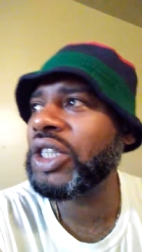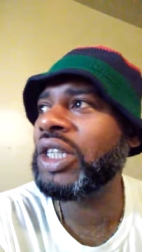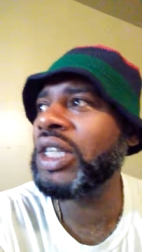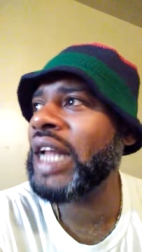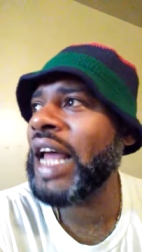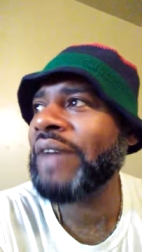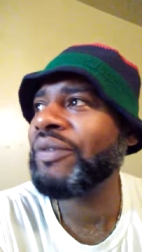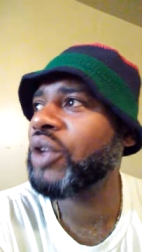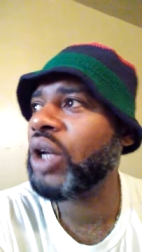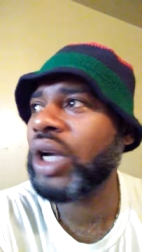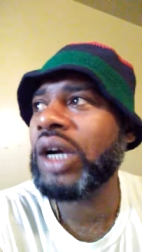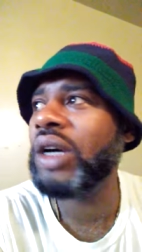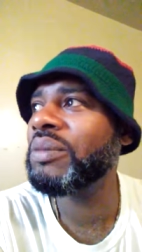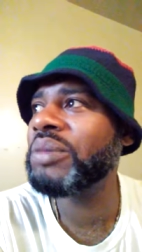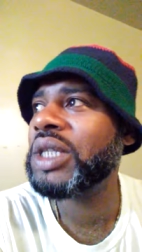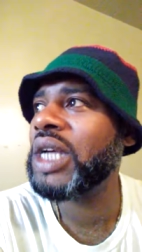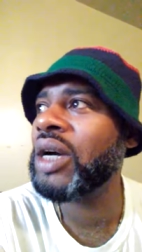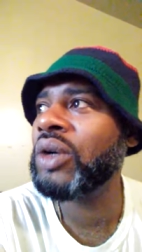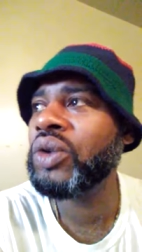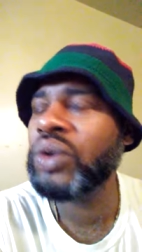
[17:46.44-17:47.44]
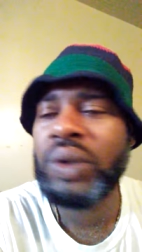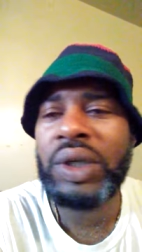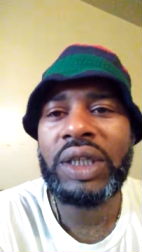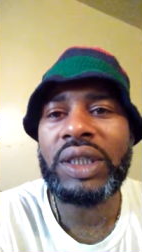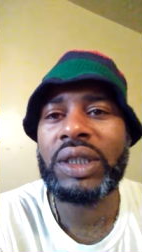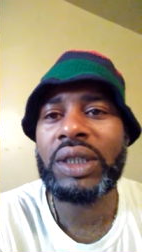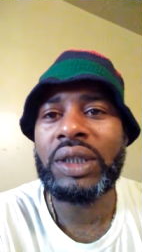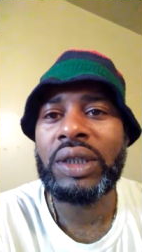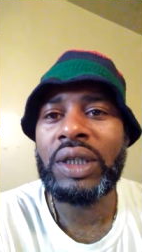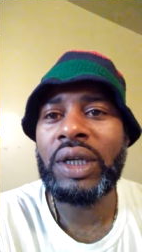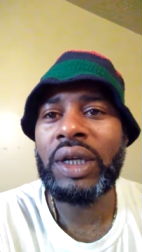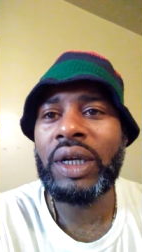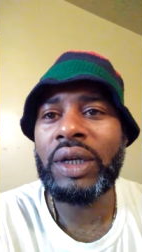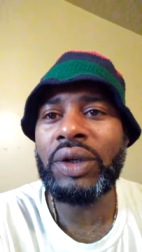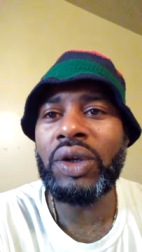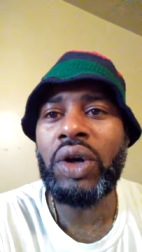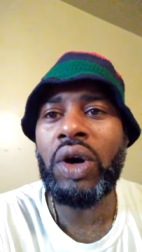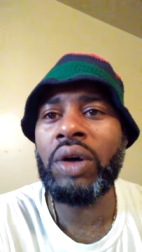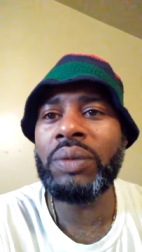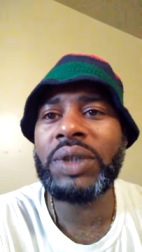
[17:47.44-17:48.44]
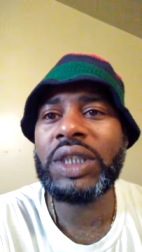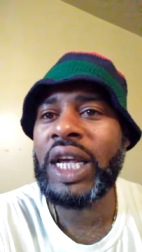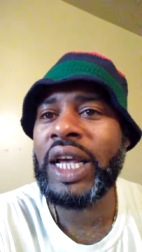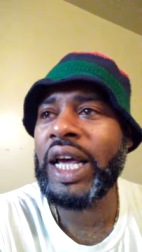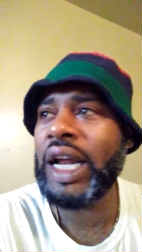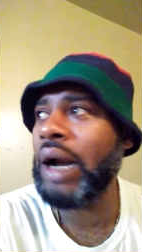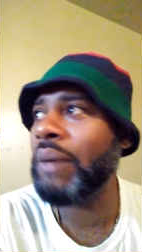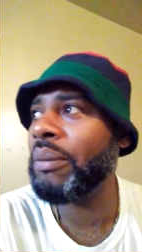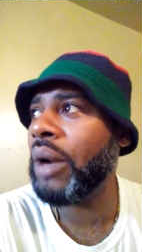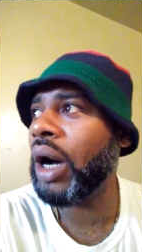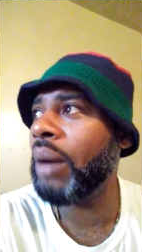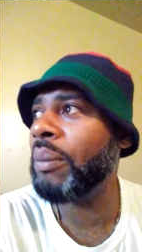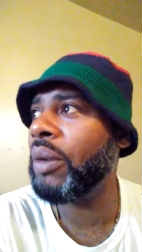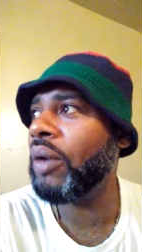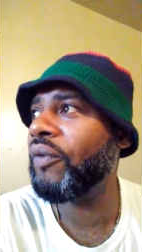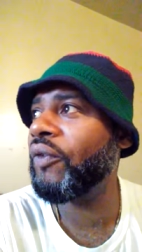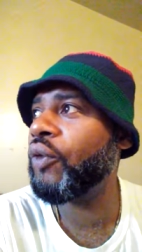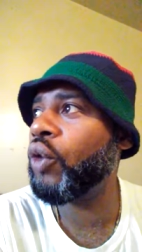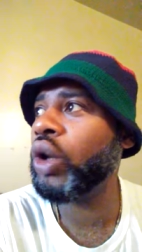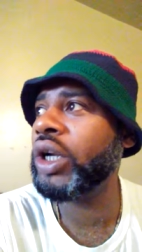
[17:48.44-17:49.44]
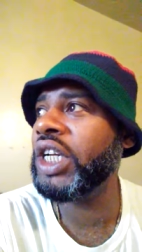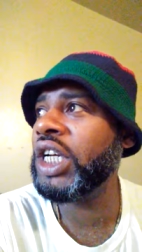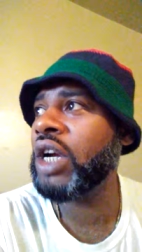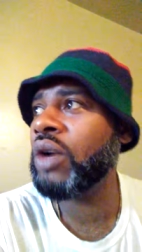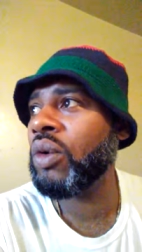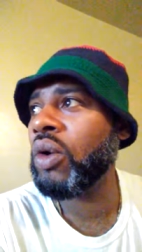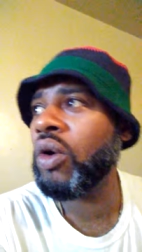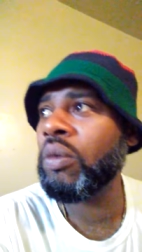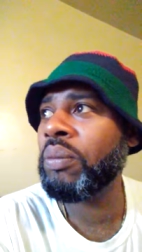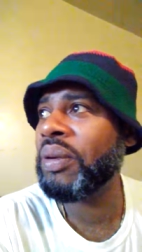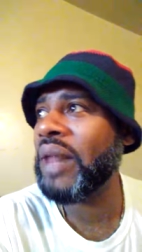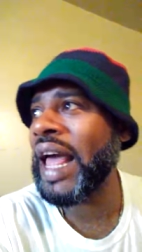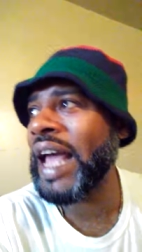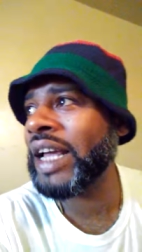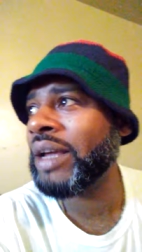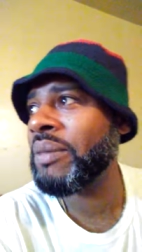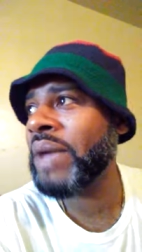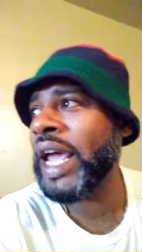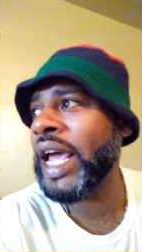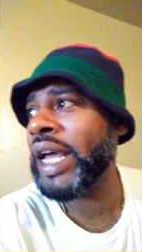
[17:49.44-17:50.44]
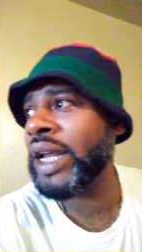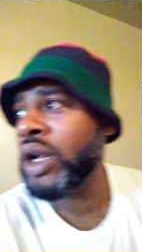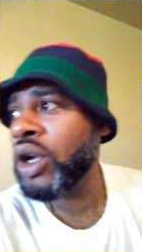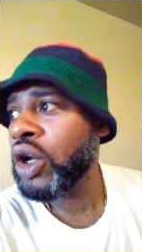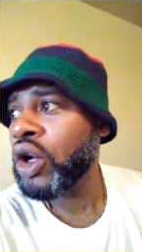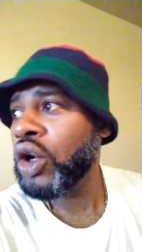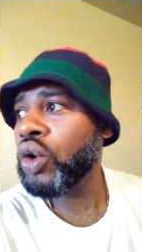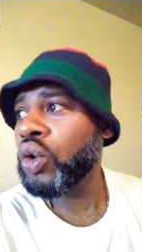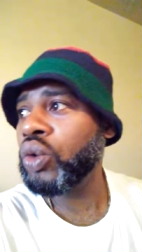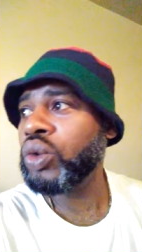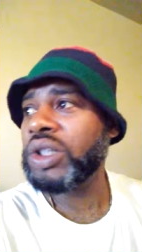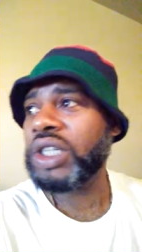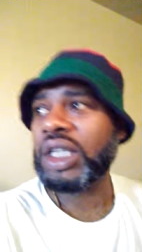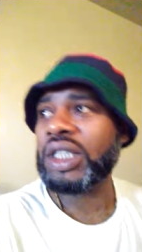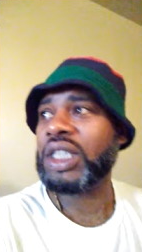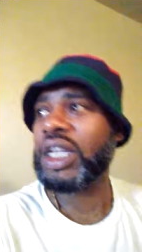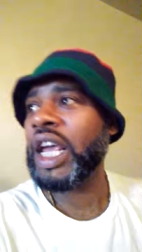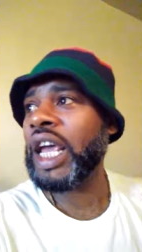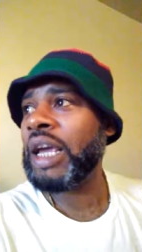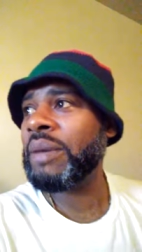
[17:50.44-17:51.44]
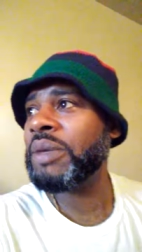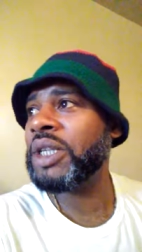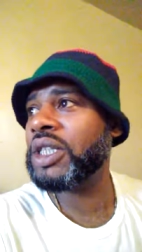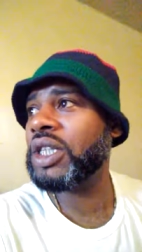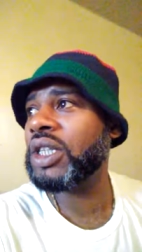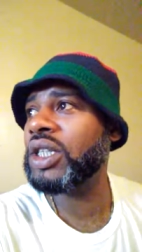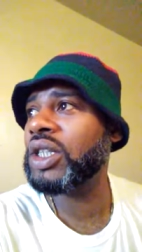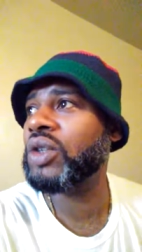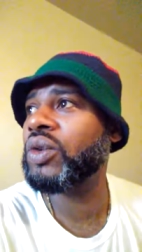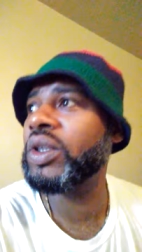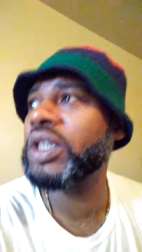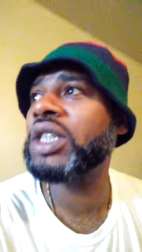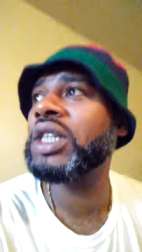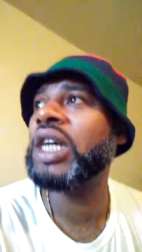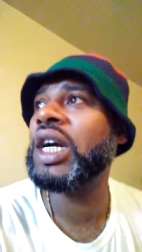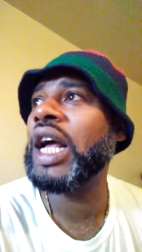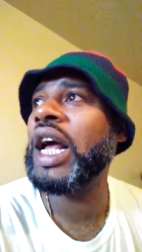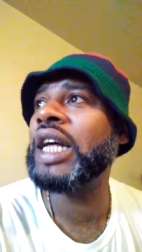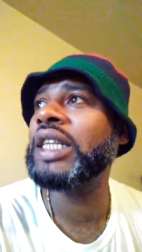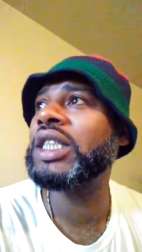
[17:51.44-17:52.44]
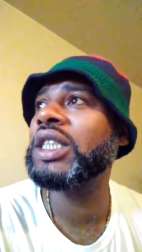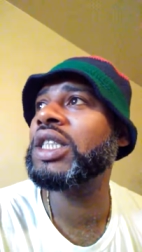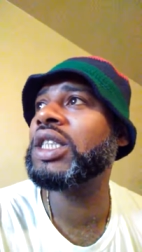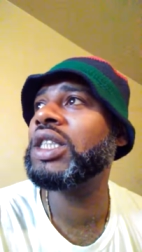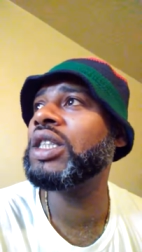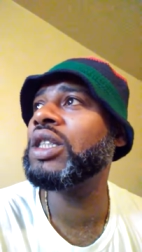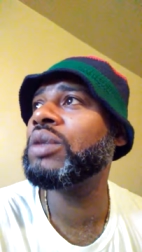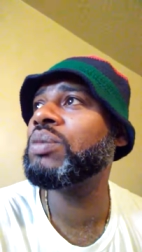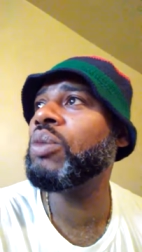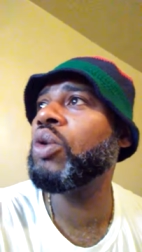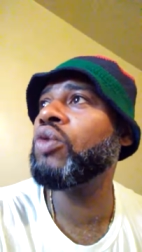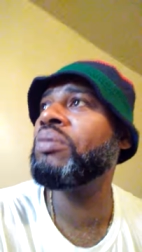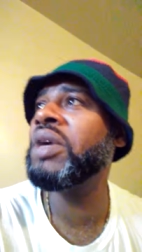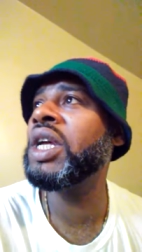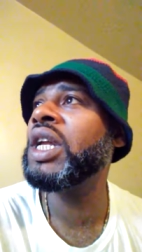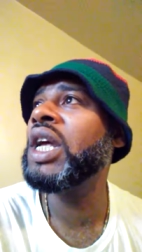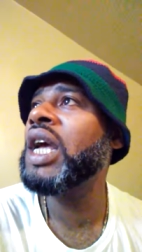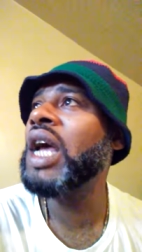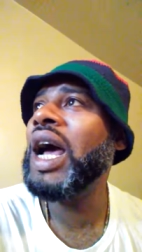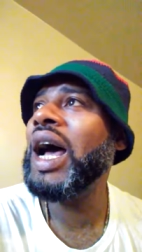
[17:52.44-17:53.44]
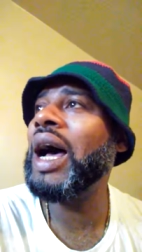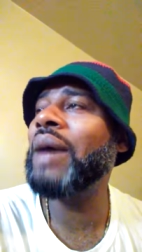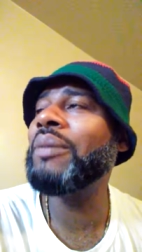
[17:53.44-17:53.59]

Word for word: shouldn't have to come tell you this. You know what I'm saying? I'm a, I'm a 40 year old black man who just came into this Krishna consciousness movement.